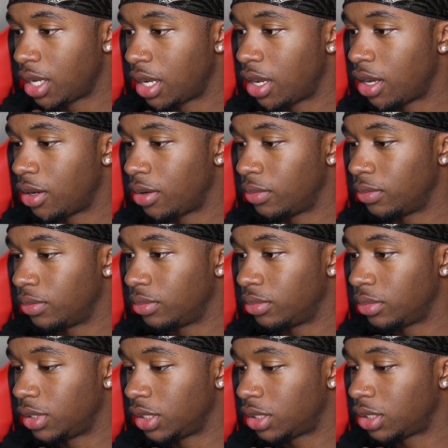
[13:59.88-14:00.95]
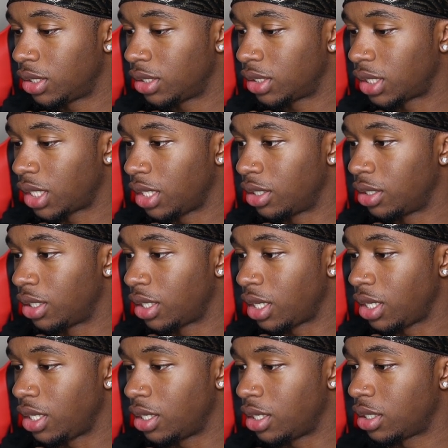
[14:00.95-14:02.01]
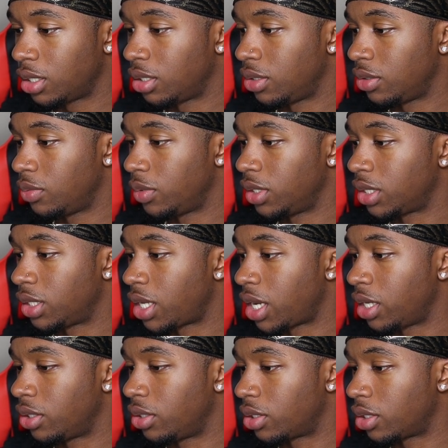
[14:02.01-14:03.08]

Um, this y'all say goodnight. What does Naya